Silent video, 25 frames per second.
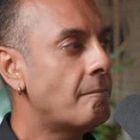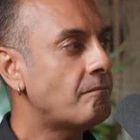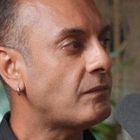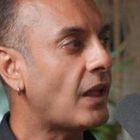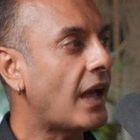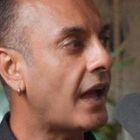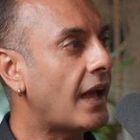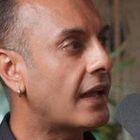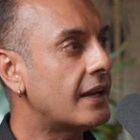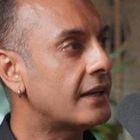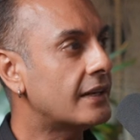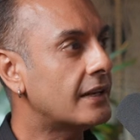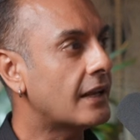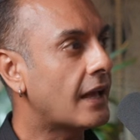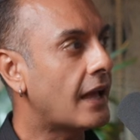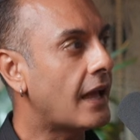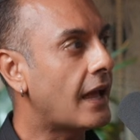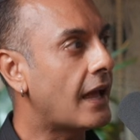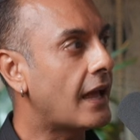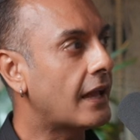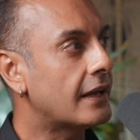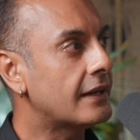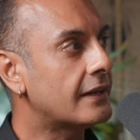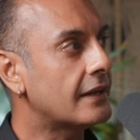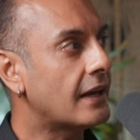
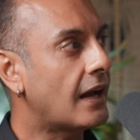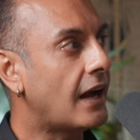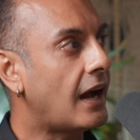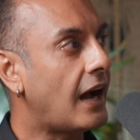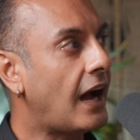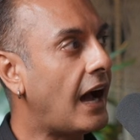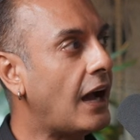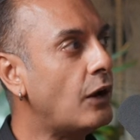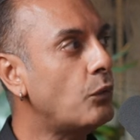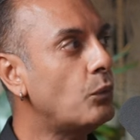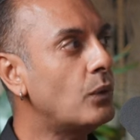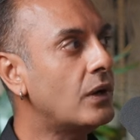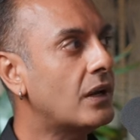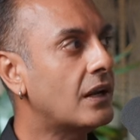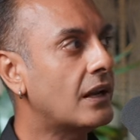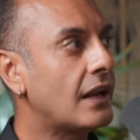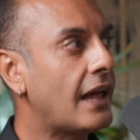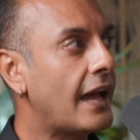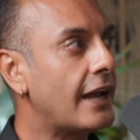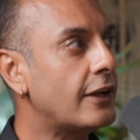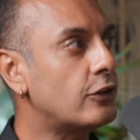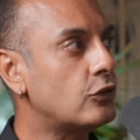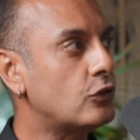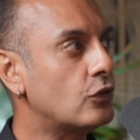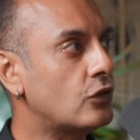And I would
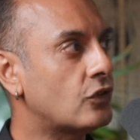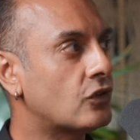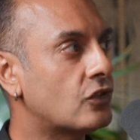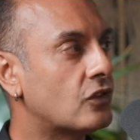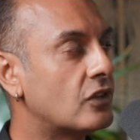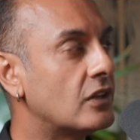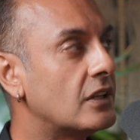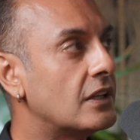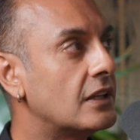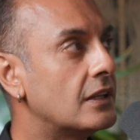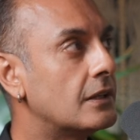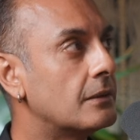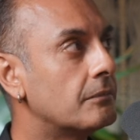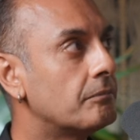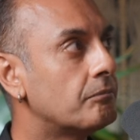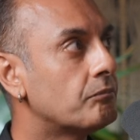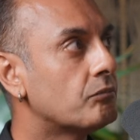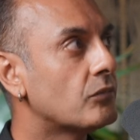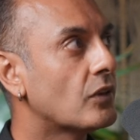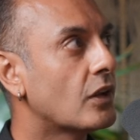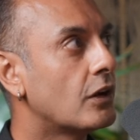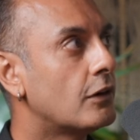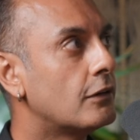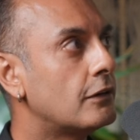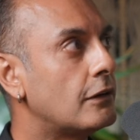like to see
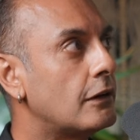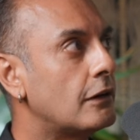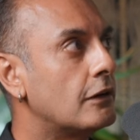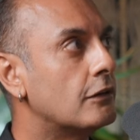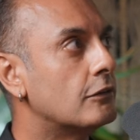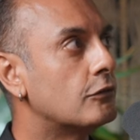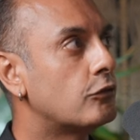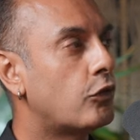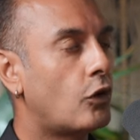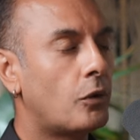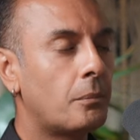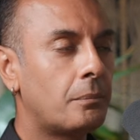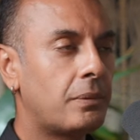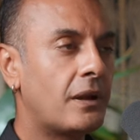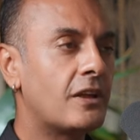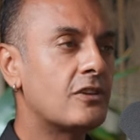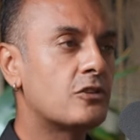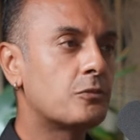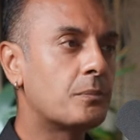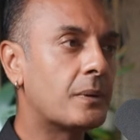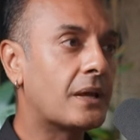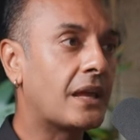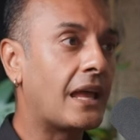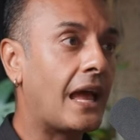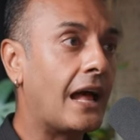foreign players
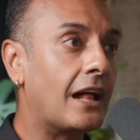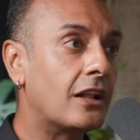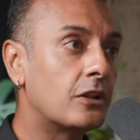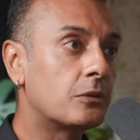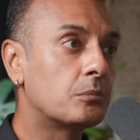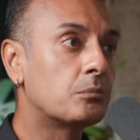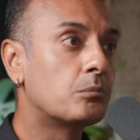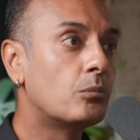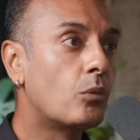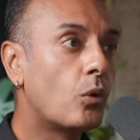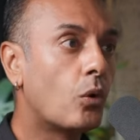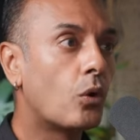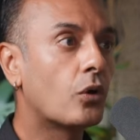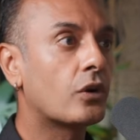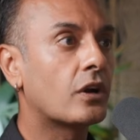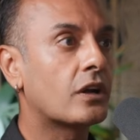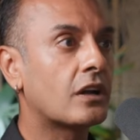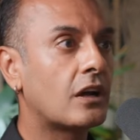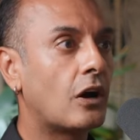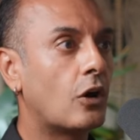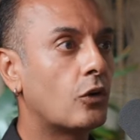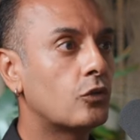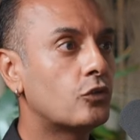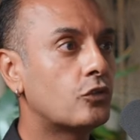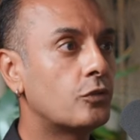being held more
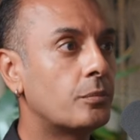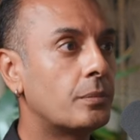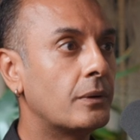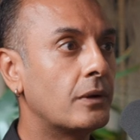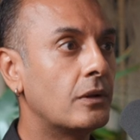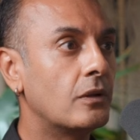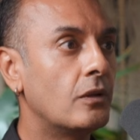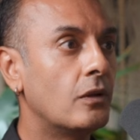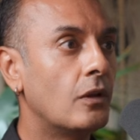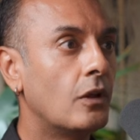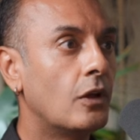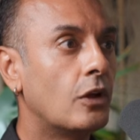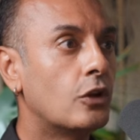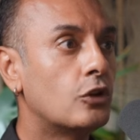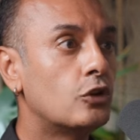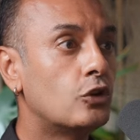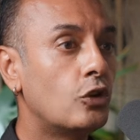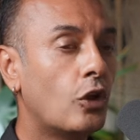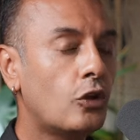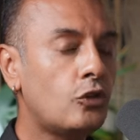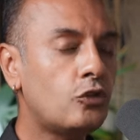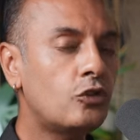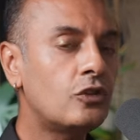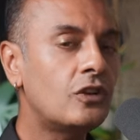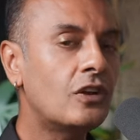accountable,
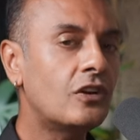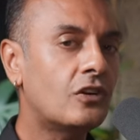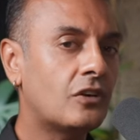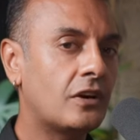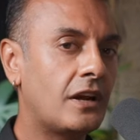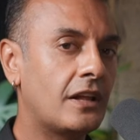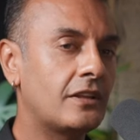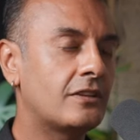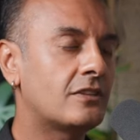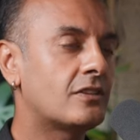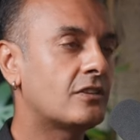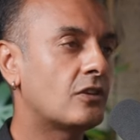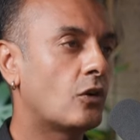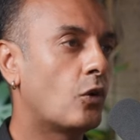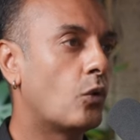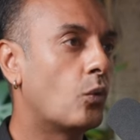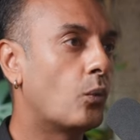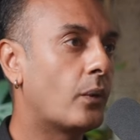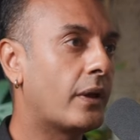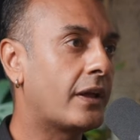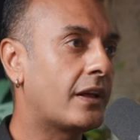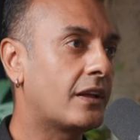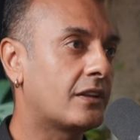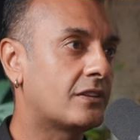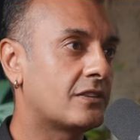not to the runs or
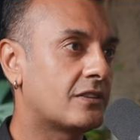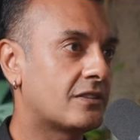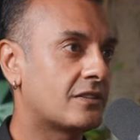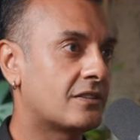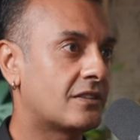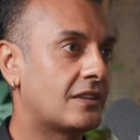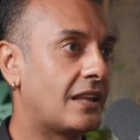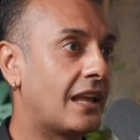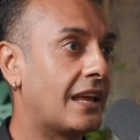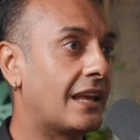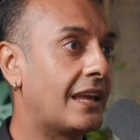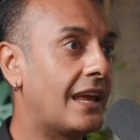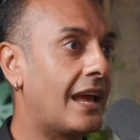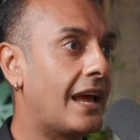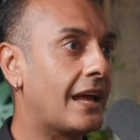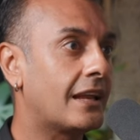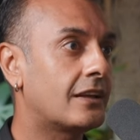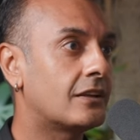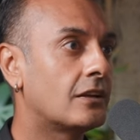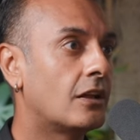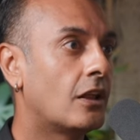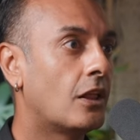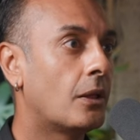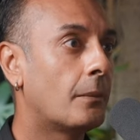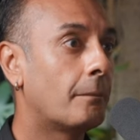wickets they get,
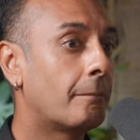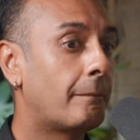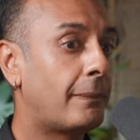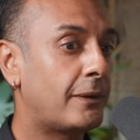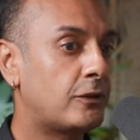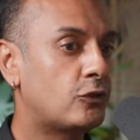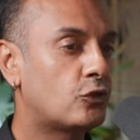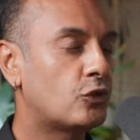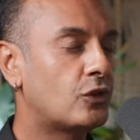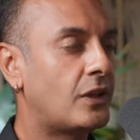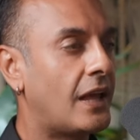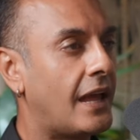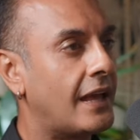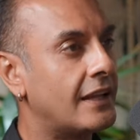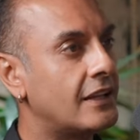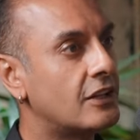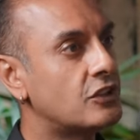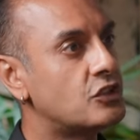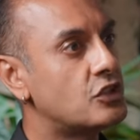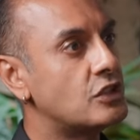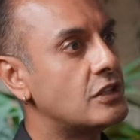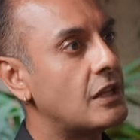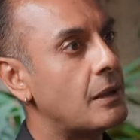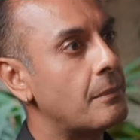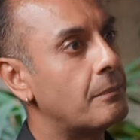but to the
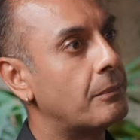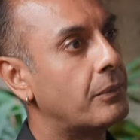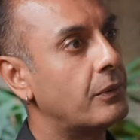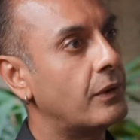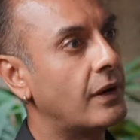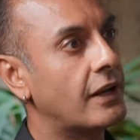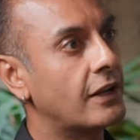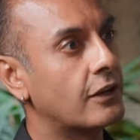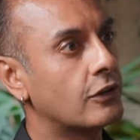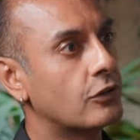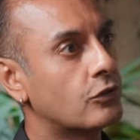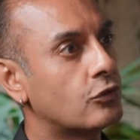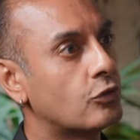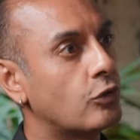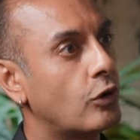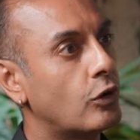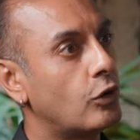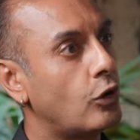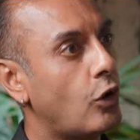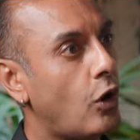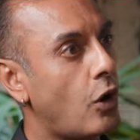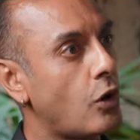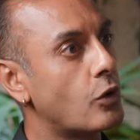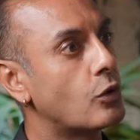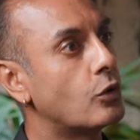energy they bring to a
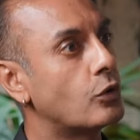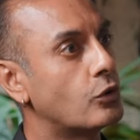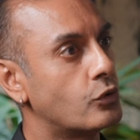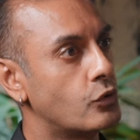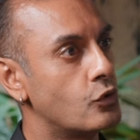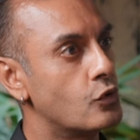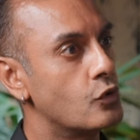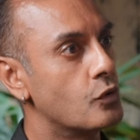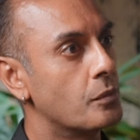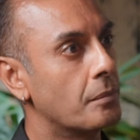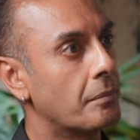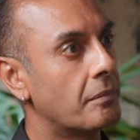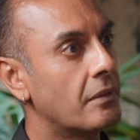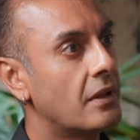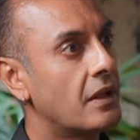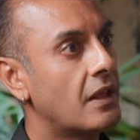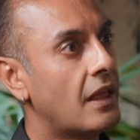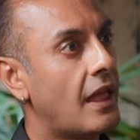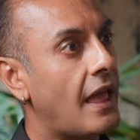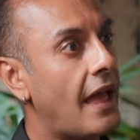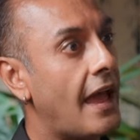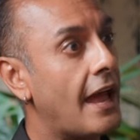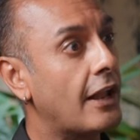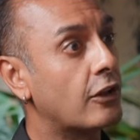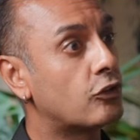locker room
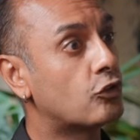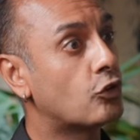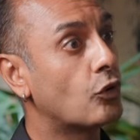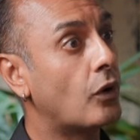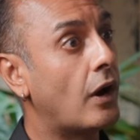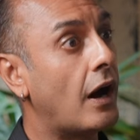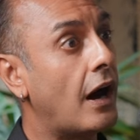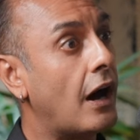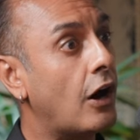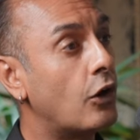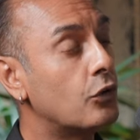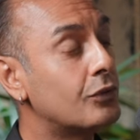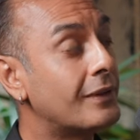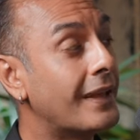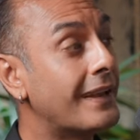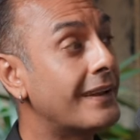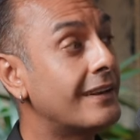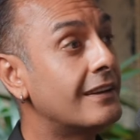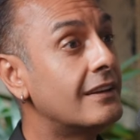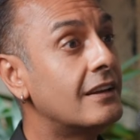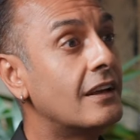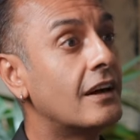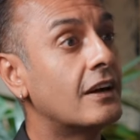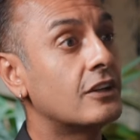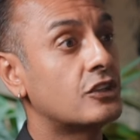and to how they
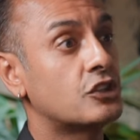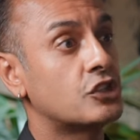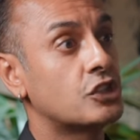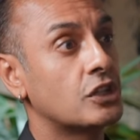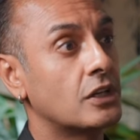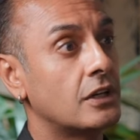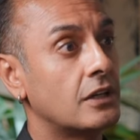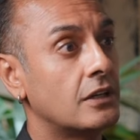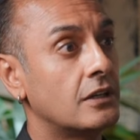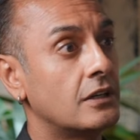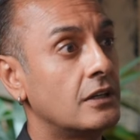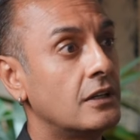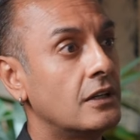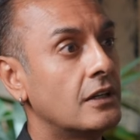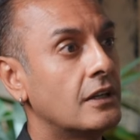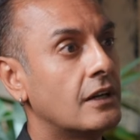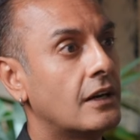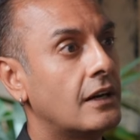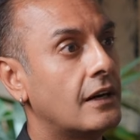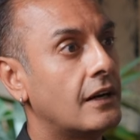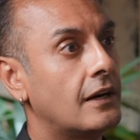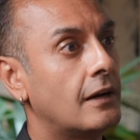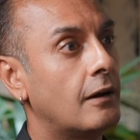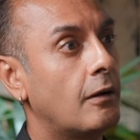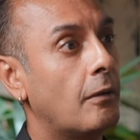nurture
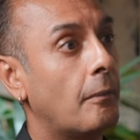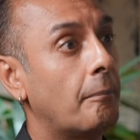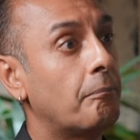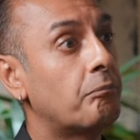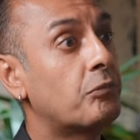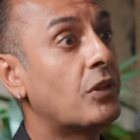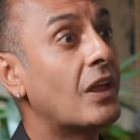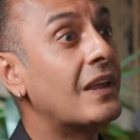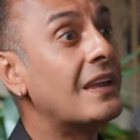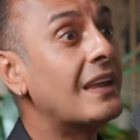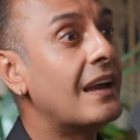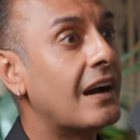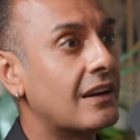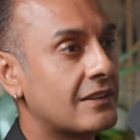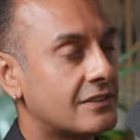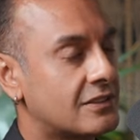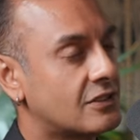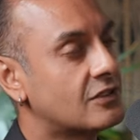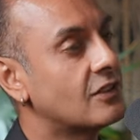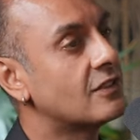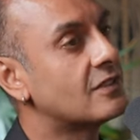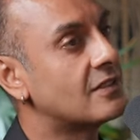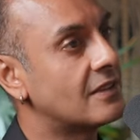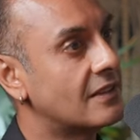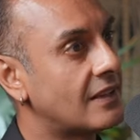the
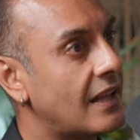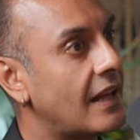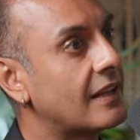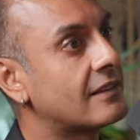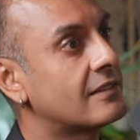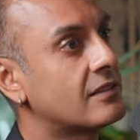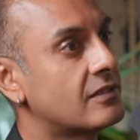youngsters in that